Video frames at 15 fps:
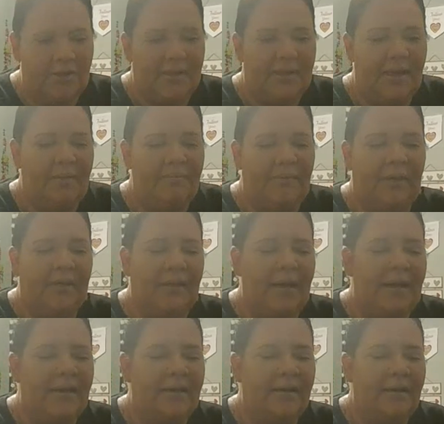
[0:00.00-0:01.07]
just sent me,
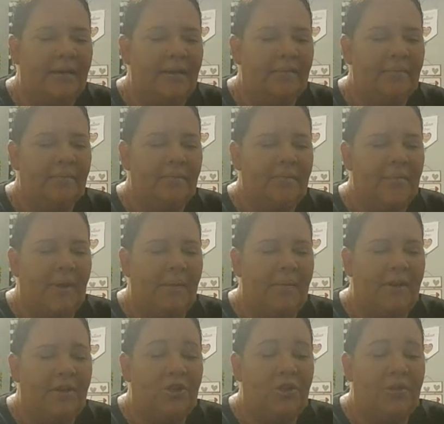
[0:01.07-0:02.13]
like it
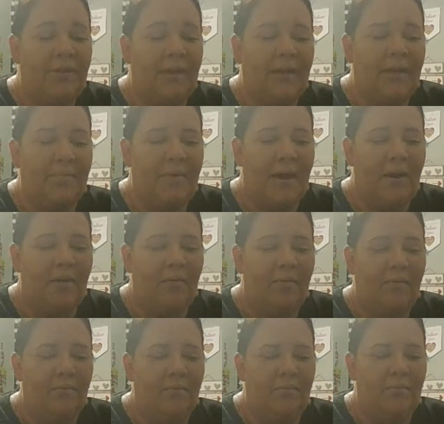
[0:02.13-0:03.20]
makes you think about,
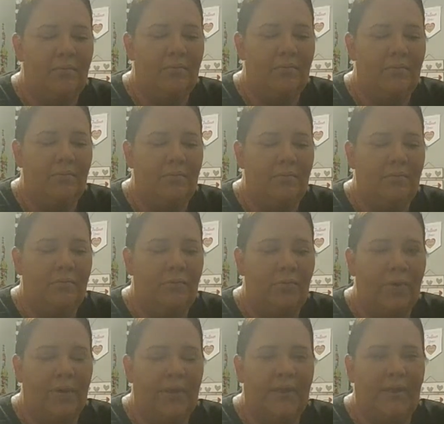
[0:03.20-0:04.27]

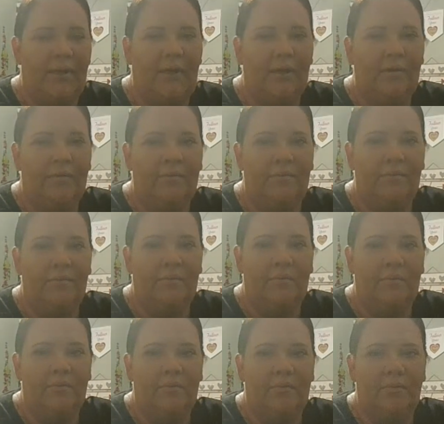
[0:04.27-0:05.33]
really,
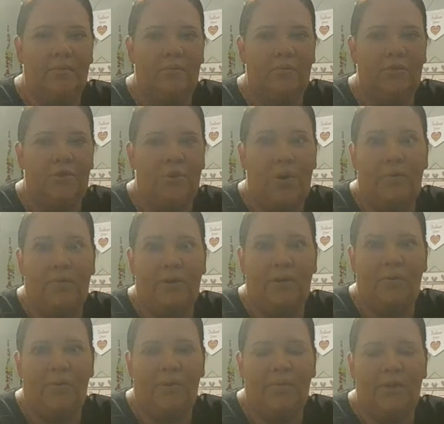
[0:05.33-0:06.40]
do I
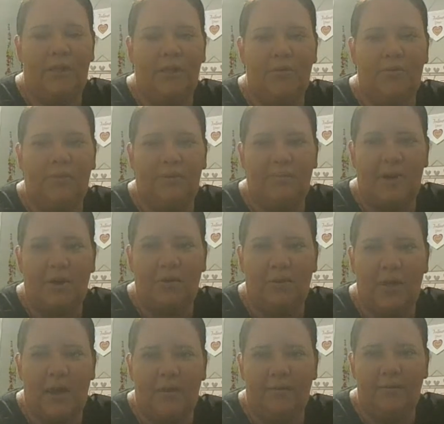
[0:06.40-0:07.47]
really want to be lonely my
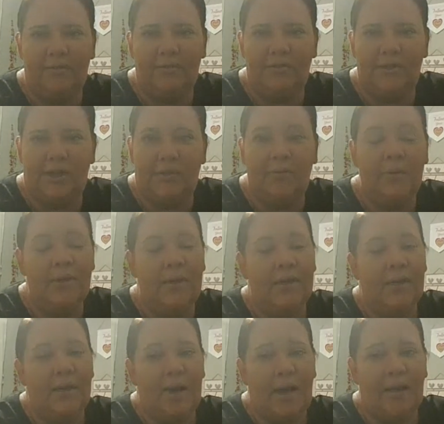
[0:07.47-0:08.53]
whole life? So
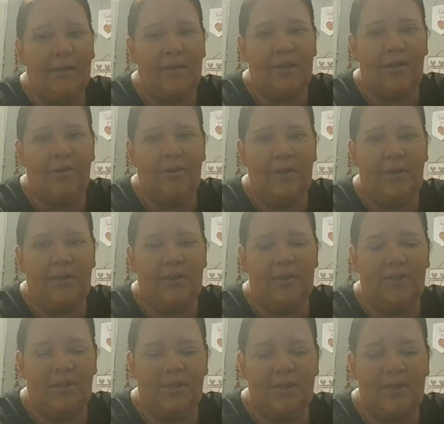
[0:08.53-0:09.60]
I think you need to
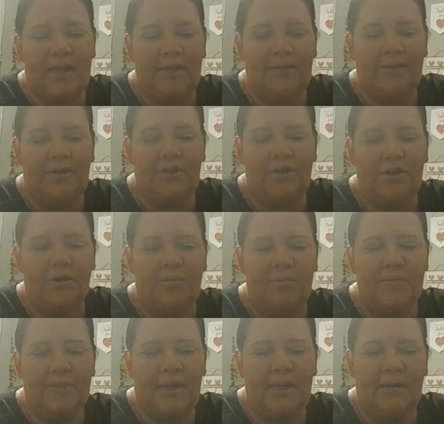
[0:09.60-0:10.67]
just set the
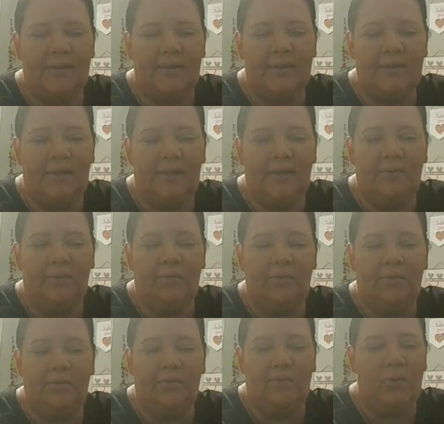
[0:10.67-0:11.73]
terms and see
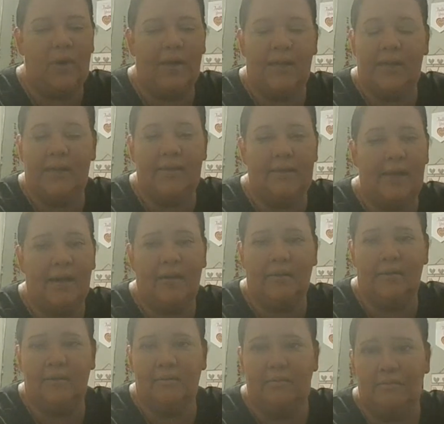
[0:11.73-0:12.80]
what he
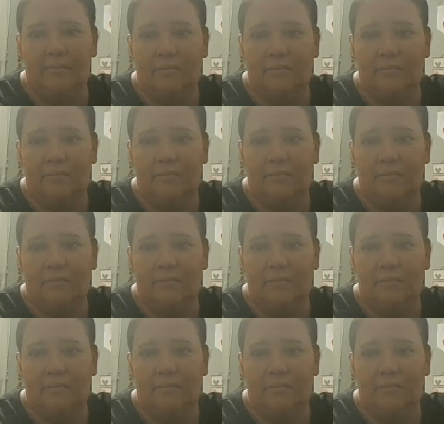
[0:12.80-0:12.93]
says.